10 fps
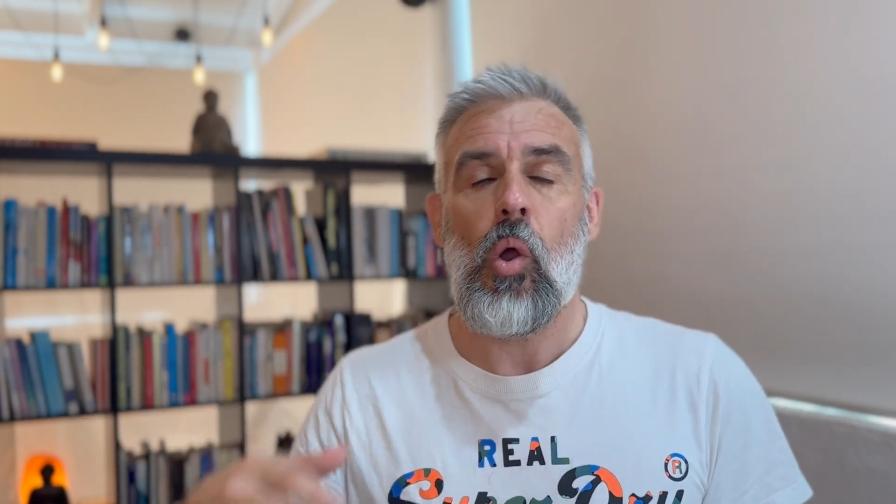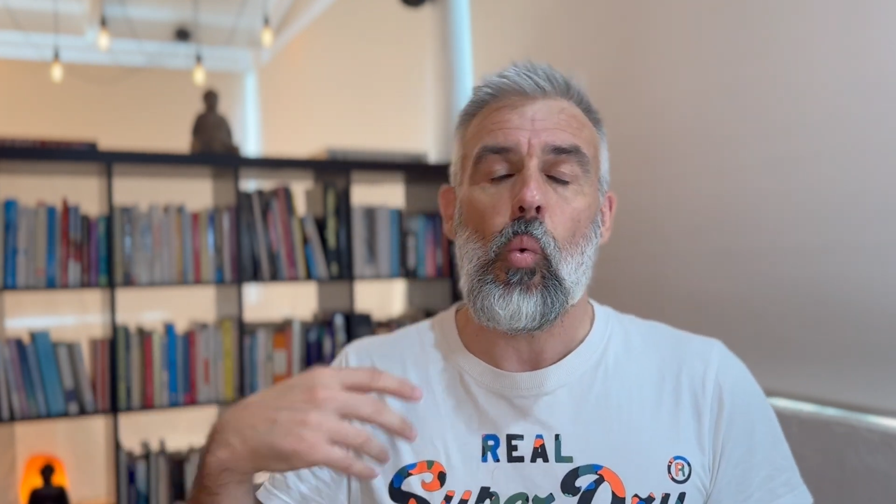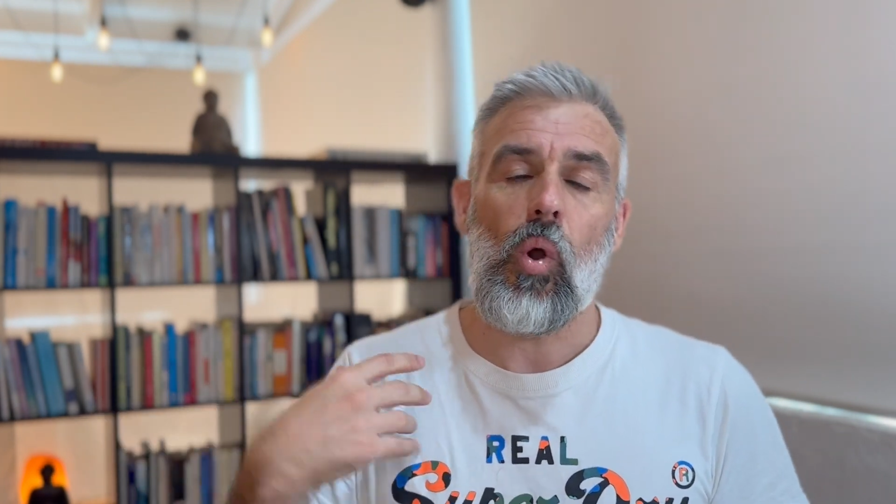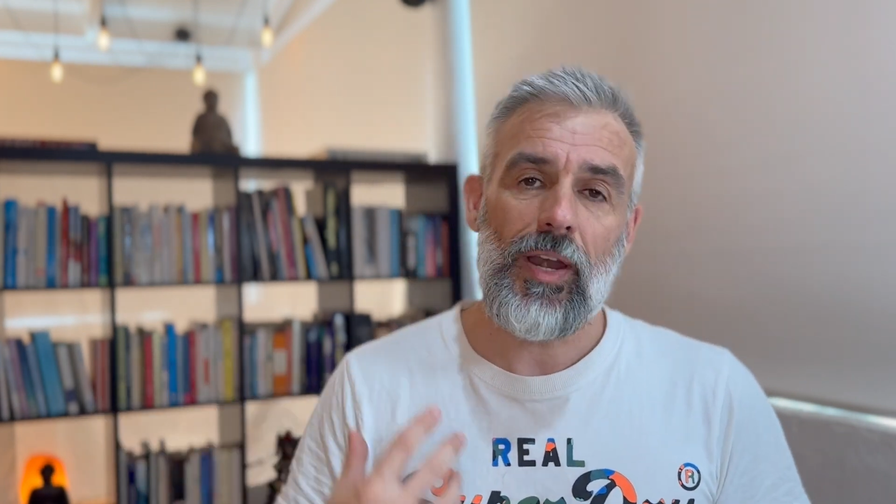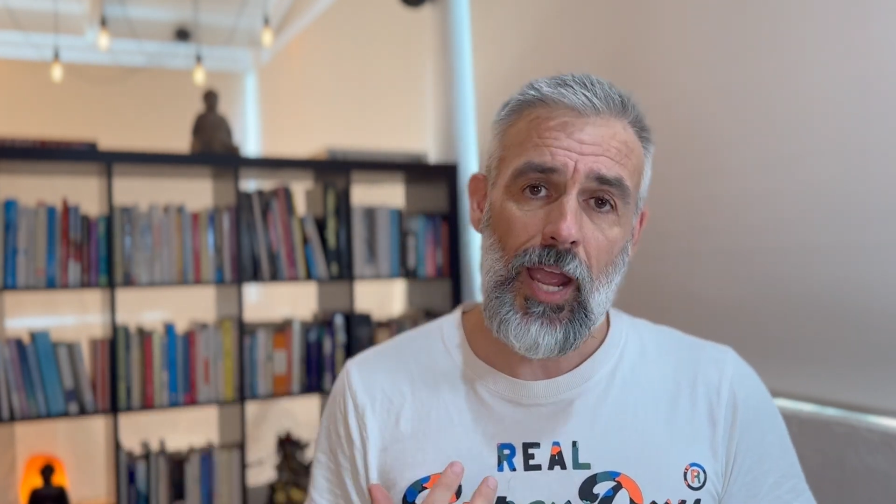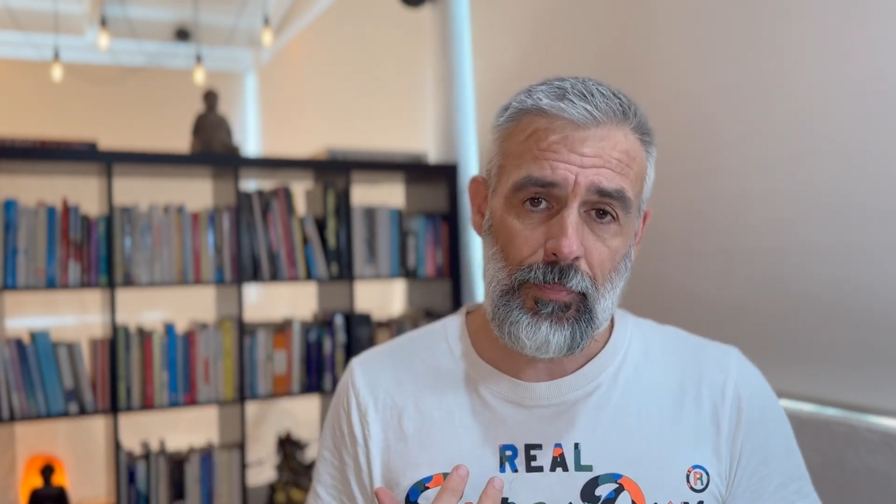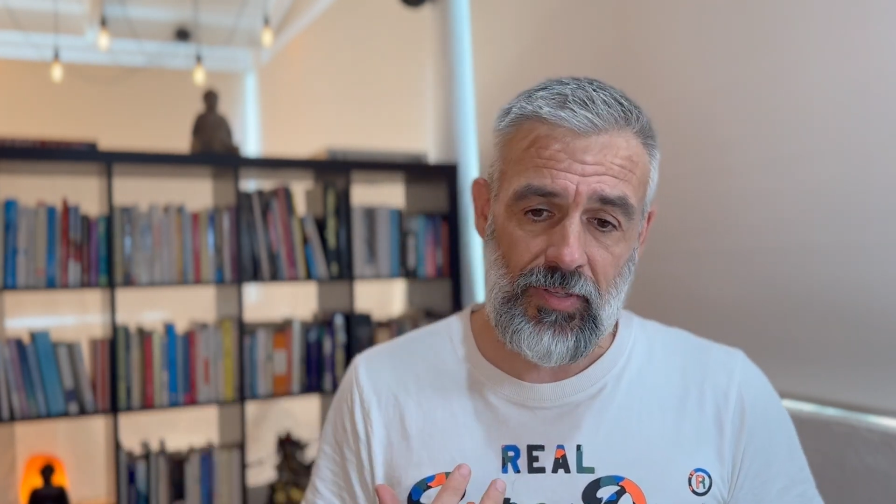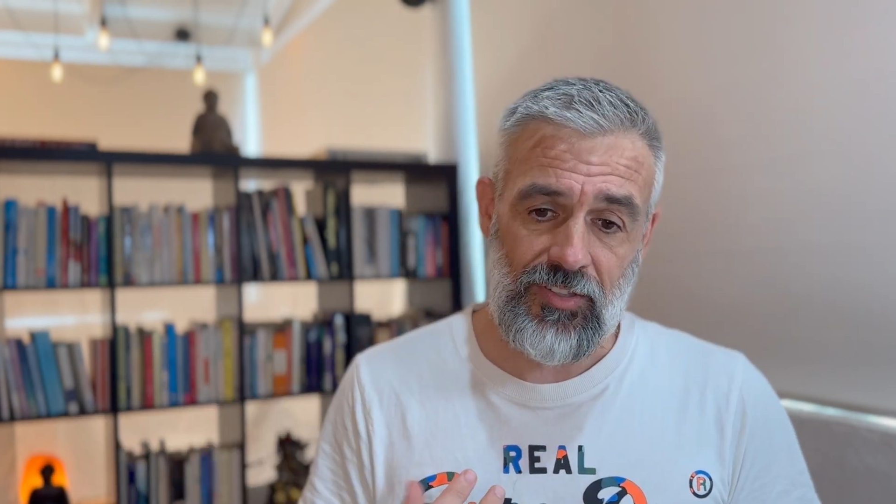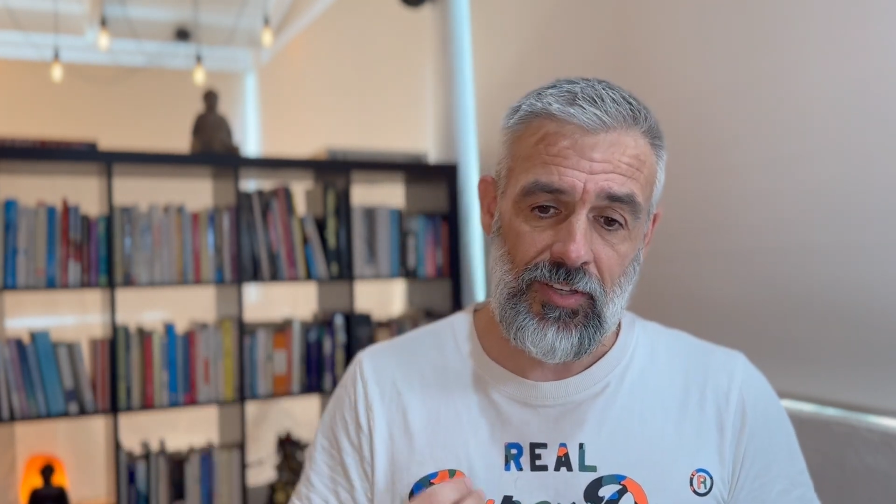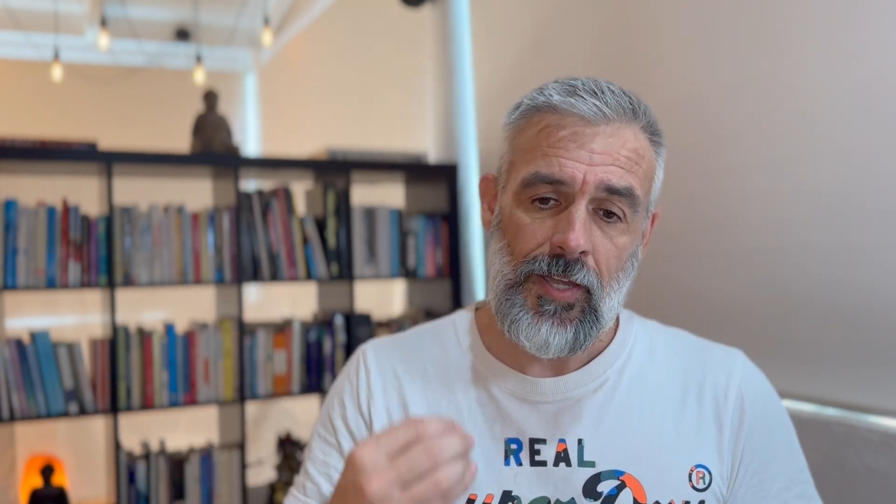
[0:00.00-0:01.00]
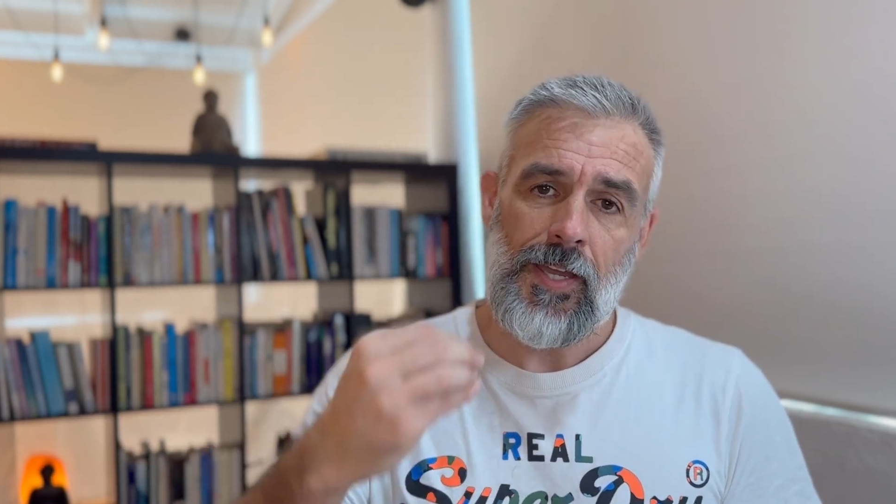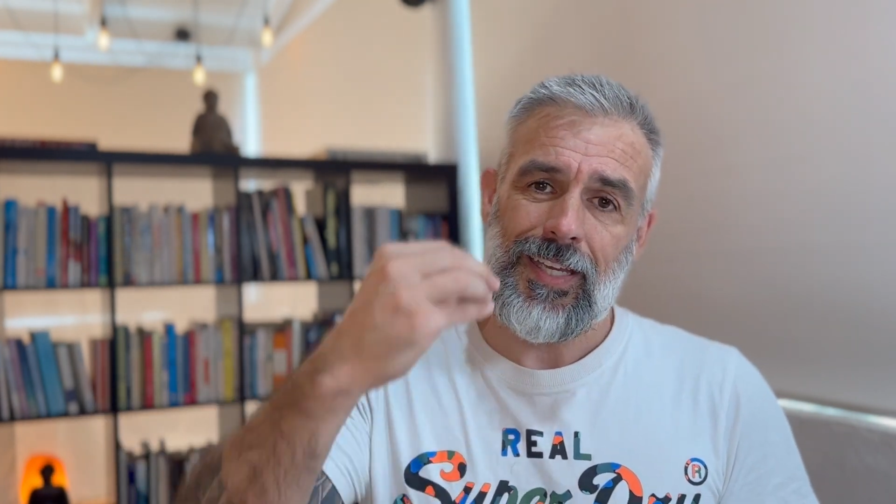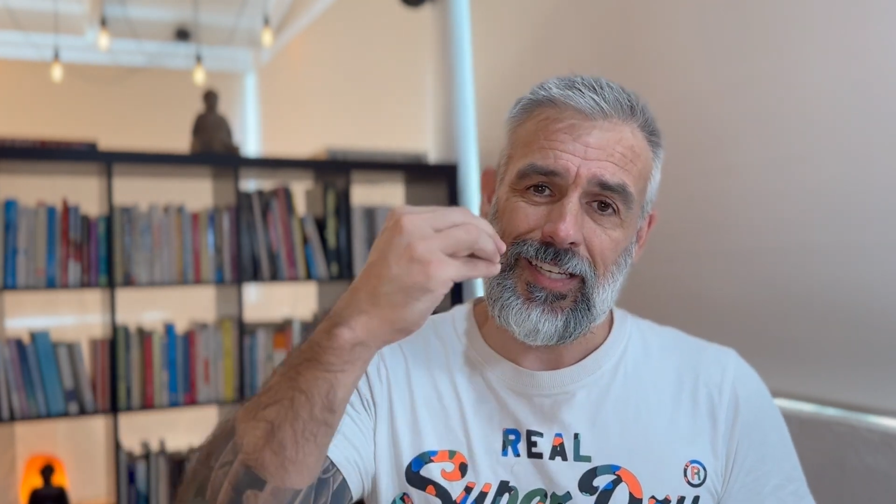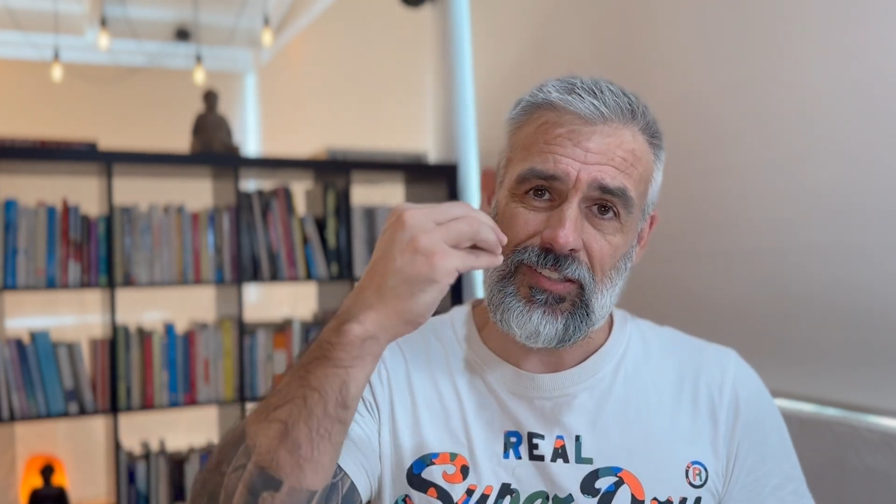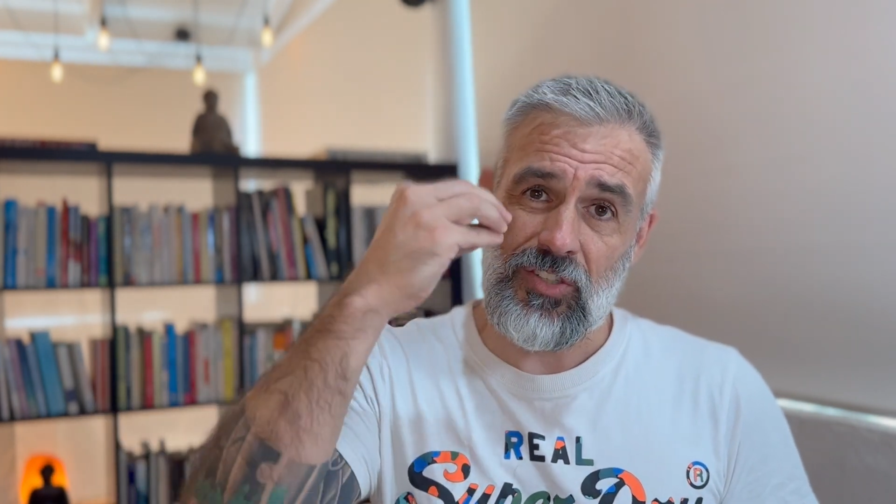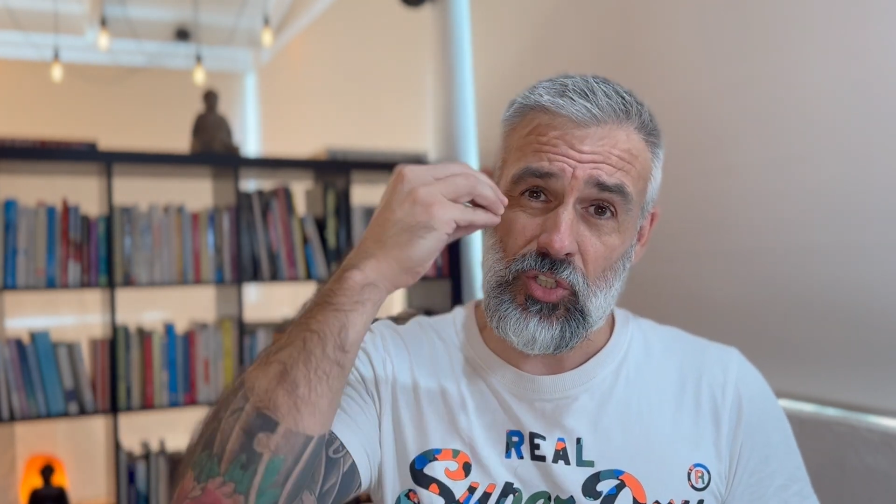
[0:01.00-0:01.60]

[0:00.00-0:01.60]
What happens is